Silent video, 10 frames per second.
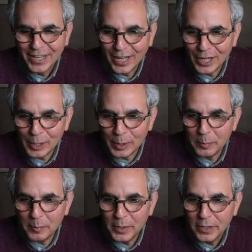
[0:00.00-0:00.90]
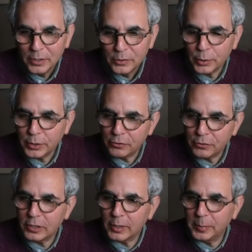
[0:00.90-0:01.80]
um, so you touched
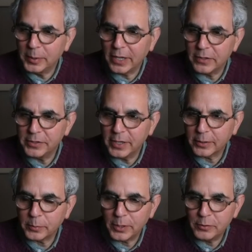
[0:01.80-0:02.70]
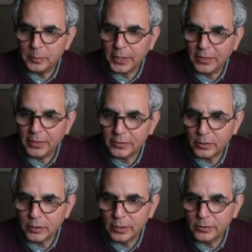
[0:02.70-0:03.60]
a little bit on this next question, but I think it's a
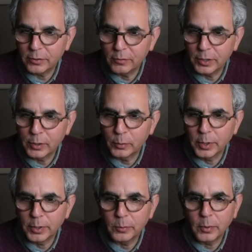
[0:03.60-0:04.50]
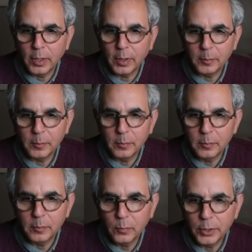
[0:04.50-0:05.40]
it's a really good one. Um,
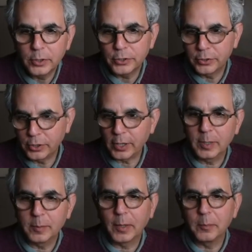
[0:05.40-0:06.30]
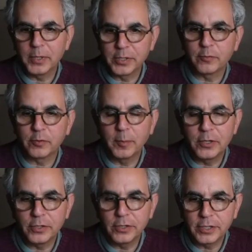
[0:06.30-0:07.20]
when you're talking about
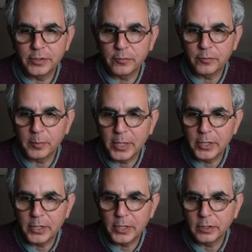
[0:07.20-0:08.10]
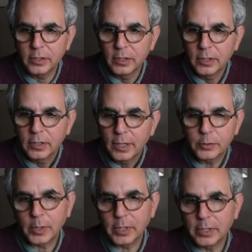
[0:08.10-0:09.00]
misinformation, disinformation, as
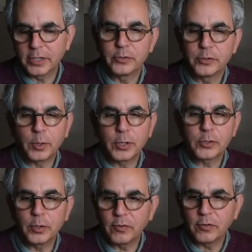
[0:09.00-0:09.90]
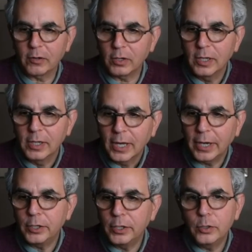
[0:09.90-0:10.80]
well as then stories going viral. How
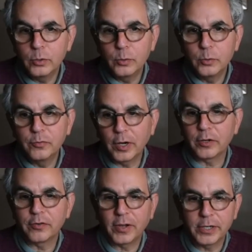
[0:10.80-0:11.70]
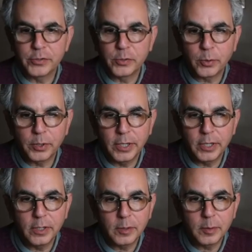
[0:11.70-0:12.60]
do you verify a
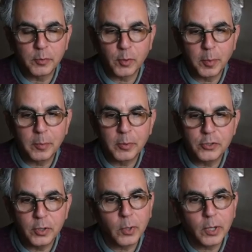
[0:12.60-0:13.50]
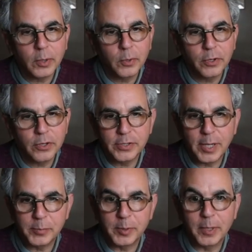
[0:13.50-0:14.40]
story uh, before publishing? What, what are the
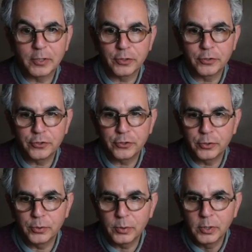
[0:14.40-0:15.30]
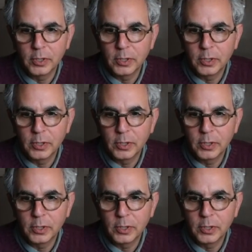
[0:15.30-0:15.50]
steps to make sure it's true?